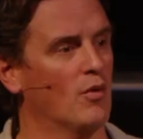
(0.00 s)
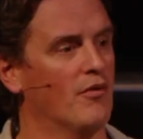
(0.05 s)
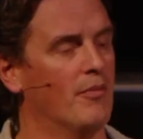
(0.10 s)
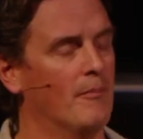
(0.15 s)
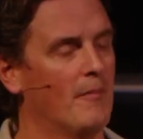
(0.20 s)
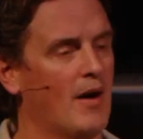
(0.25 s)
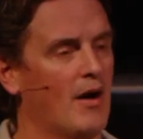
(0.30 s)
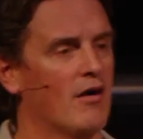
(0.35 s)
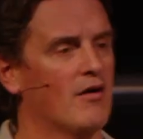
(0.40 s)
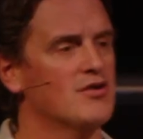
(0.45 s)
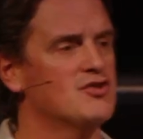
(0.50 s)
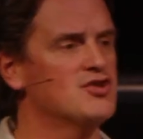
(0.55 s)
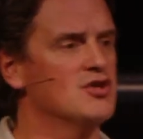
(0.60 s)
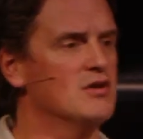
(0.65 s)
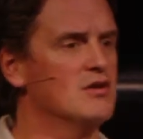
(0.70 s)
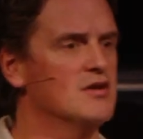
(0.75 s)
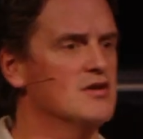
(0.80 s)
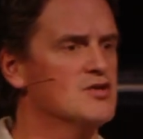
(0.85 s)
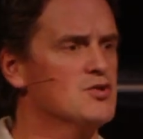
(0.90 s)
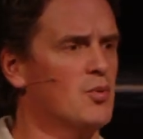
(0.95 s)
with
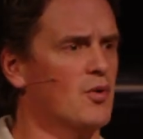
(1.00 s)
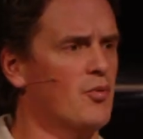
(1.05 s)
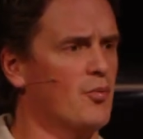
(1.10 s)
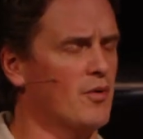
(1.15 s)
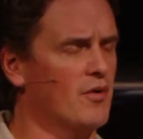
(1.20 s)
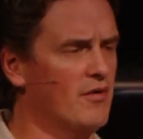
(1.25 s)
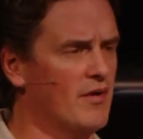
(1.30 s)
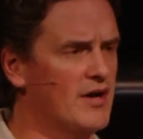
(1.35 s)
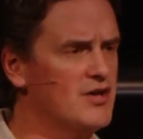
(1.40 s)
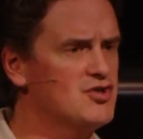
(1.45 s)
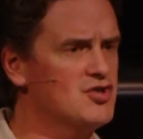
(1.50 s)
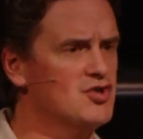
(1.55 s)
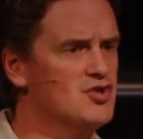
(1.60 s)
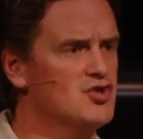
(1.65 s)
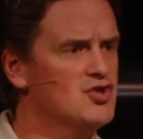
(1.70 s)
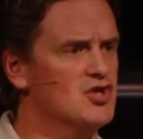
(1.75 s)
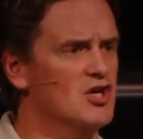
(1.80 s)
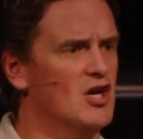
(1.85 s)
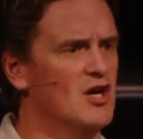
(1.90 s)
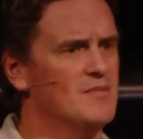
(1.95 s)
marriages, with
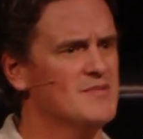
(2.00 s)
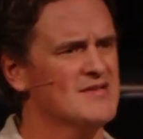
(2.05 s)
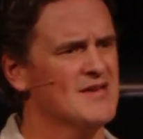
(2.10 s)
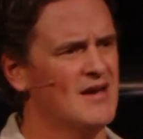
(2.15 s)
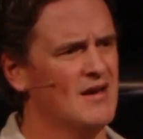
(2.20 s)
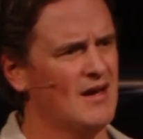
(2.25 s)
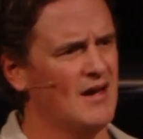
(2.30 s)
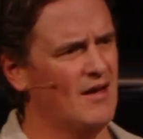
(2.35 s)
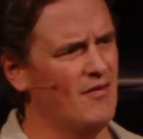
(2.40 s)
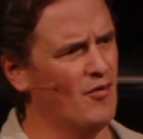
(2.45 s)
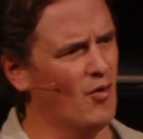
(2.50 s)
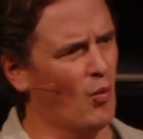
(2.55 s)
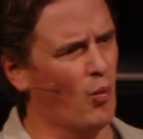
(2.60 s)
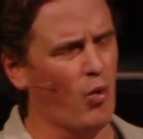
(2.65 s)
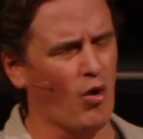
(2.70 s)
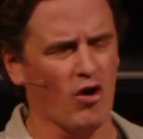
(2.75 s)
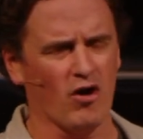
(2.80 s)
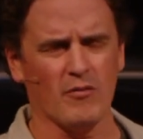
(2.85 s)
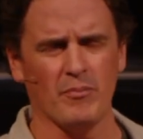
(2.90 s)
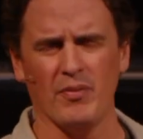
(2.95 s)
relationships, in the
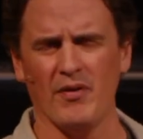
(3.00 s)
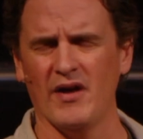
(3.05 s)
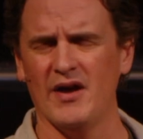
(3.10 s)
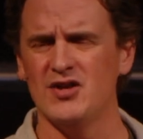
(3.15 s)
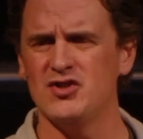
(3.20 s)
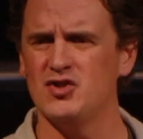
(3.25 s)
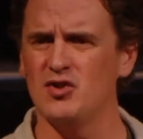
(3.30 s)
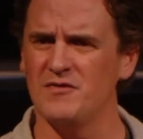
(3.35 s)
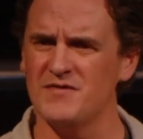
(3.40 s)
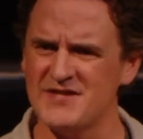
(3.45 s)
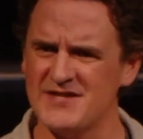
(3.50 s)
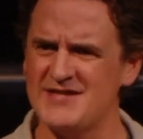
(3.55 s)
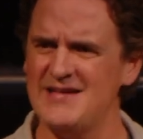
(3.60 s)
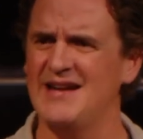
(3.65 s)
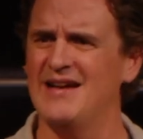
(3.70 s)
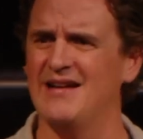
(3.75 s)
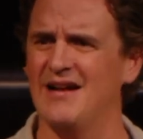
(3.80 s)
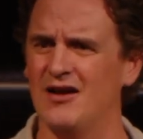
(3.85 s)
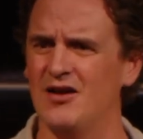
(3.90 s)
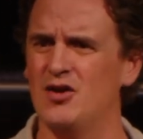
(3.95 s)
workplace. You've
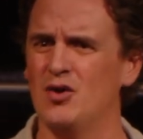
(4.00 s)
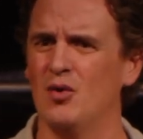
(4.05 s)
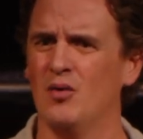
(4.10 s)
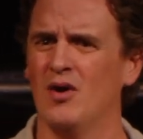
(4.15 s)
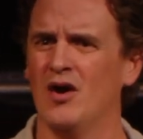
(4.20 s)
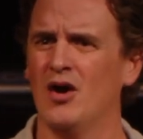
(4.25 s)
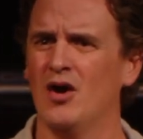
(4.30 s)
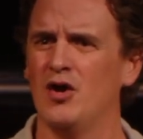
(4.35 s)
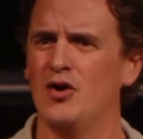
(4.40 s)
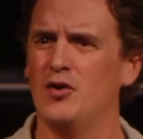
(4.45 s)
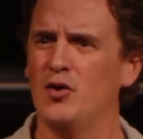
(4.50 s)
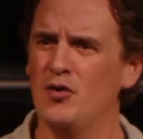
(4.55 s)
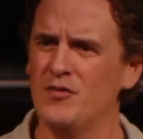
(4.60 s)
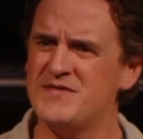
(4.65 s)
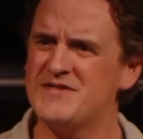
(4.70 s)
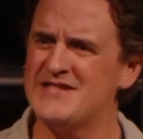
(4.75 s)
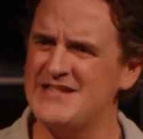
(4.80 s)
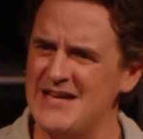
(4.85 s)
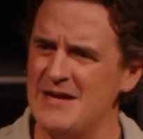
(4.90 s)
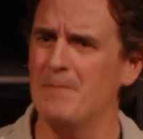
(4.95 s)
seen it. You've
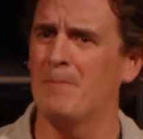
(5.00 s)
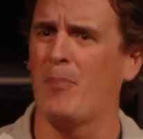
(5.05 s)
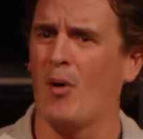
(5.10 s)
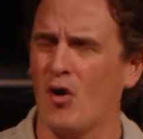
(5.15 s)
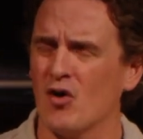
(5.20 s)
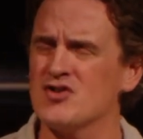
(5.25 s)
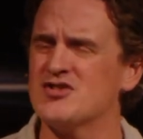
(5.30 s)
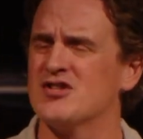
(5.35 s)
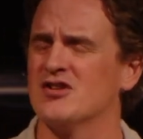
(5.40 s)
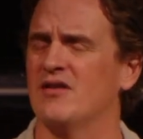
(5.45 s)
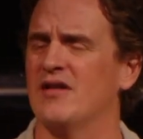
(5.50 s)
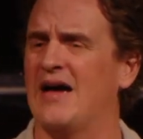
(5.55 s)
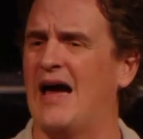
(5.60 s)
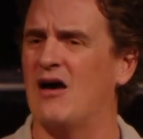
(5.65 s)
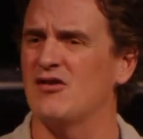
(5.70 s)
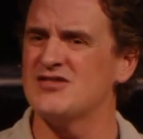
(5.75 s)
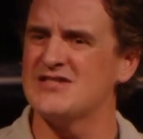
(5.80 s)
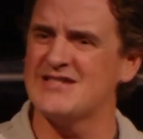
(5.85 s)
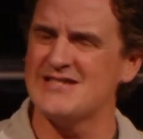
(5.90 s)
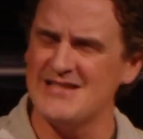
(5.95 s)
seen personally
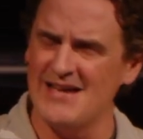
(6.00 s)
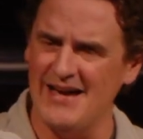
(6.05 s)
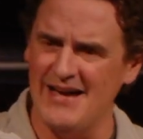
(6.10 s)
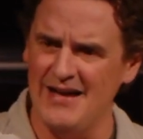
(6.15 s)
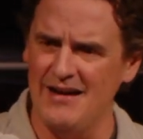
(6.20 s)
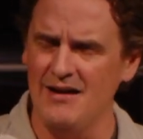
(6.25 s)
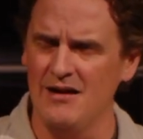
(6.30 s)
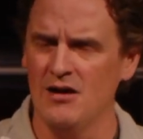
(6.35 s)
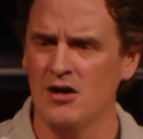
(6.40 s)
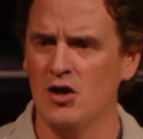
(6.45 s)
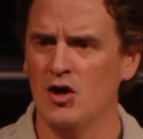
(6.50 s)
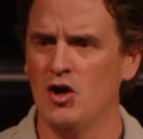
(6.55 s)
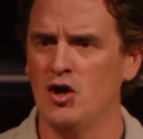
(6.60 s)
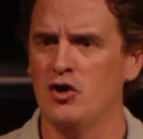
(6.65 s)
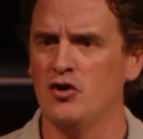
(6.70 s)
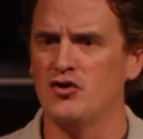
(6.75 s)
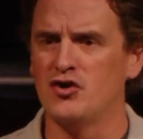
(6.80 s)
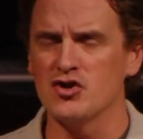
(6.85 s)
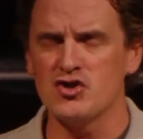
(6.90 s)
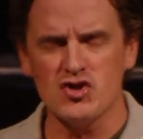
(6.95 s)
how sin
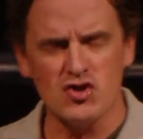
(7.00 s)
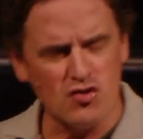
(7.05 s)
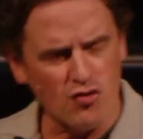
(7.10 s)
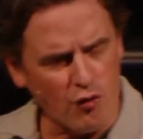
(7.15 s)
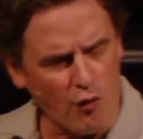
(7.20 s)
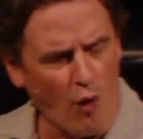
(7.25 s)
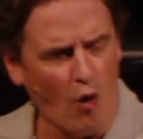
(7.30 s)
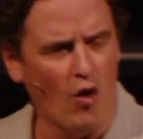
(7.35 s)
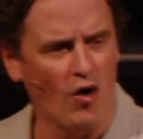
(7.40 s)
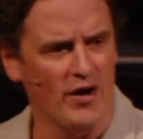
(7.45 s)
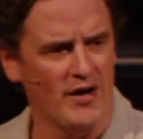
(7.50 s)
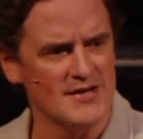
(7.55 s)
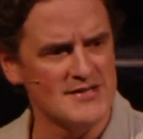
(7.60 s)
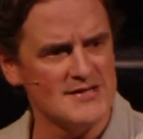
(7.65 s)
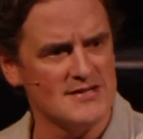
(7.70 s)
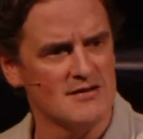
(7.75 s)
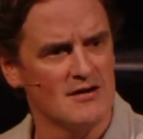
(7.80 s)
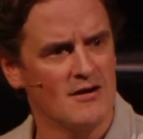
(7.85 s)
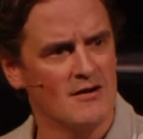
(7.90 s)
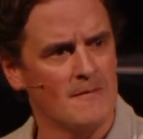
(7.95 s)

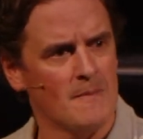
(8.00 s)
destroys,